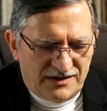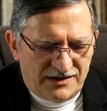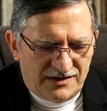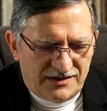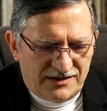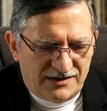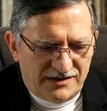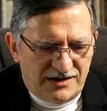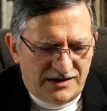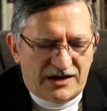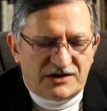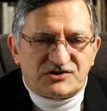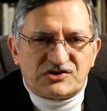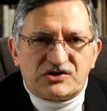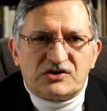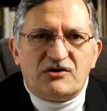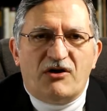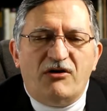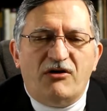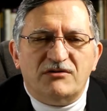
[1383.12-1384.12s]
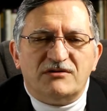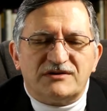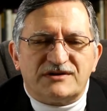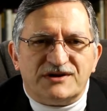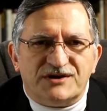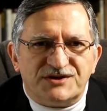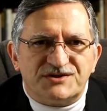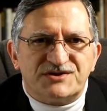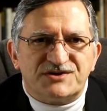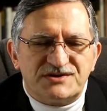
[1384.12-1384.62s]
he has called
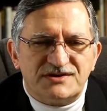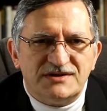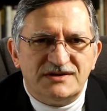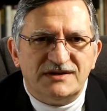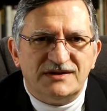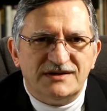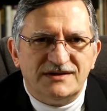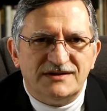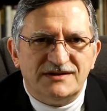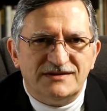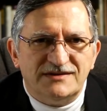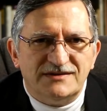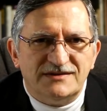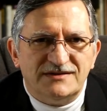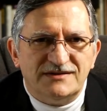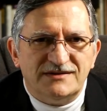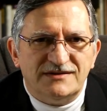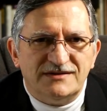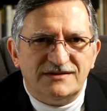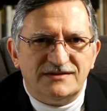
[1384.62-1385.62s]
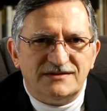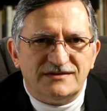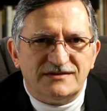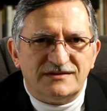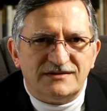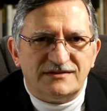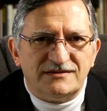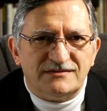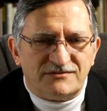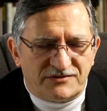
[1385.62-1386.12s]
us,
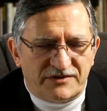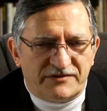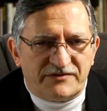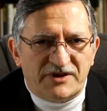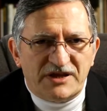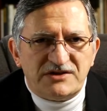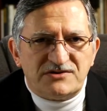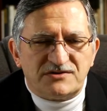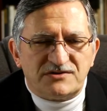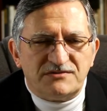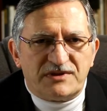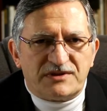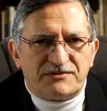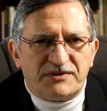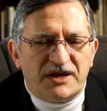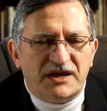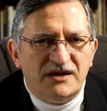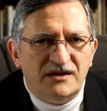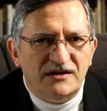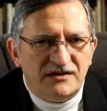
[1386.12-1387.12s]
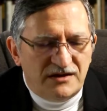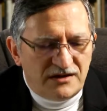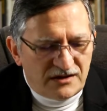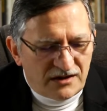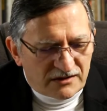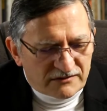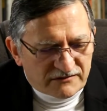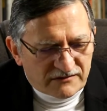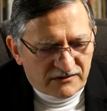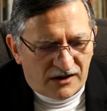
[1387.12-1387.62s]
Revelation 3, he
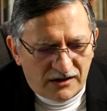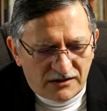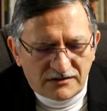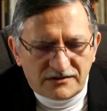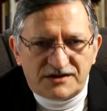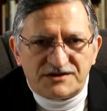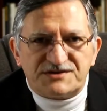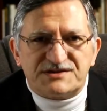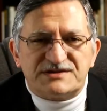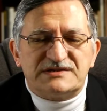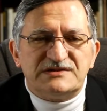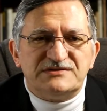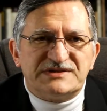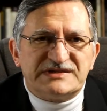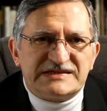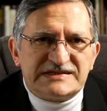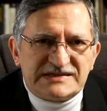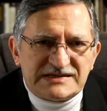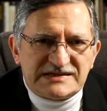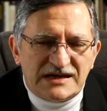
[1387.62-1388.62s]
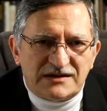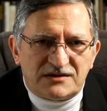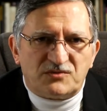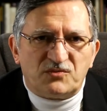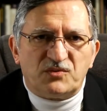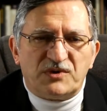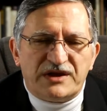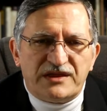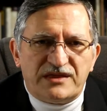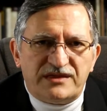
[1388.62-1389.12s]
has called us to sit
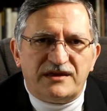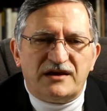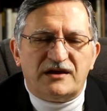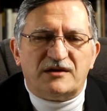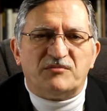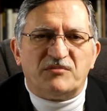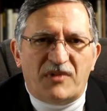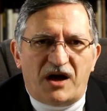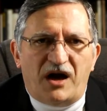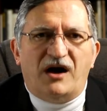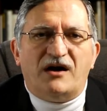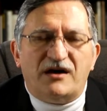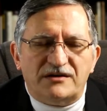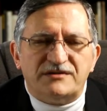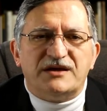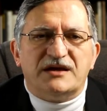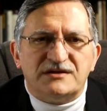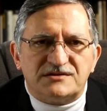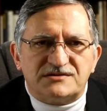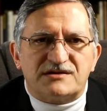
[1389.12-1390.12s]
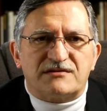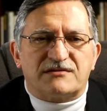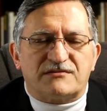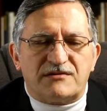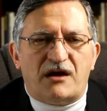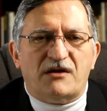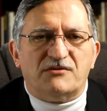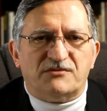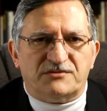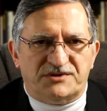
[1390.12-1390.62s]
with him on his
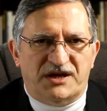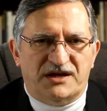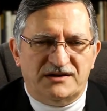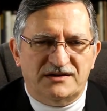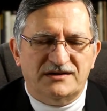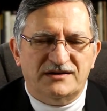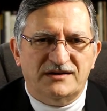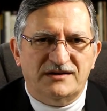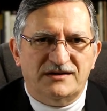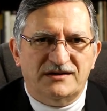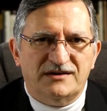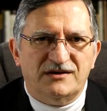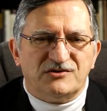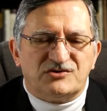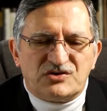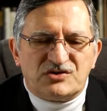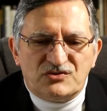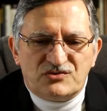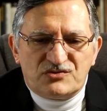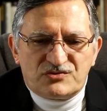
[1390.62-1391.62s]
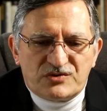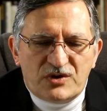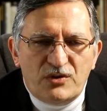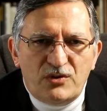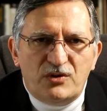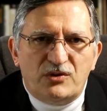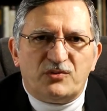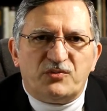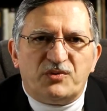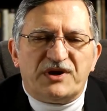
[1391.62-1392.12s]
throne, to
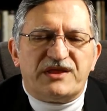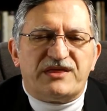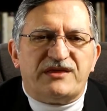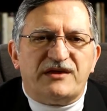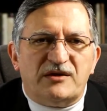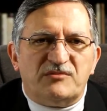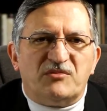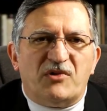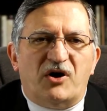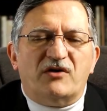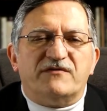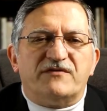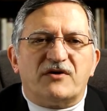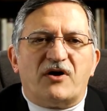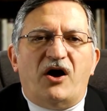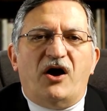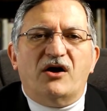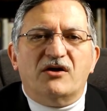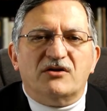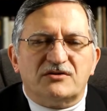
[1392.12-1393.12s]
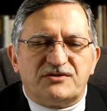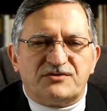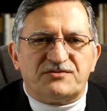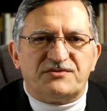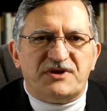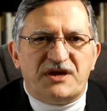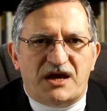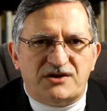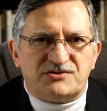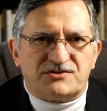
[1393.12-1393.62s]
rule with him over all
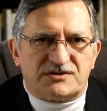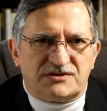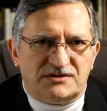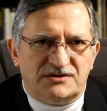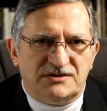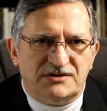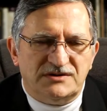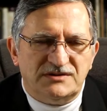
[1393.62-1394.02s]
creation.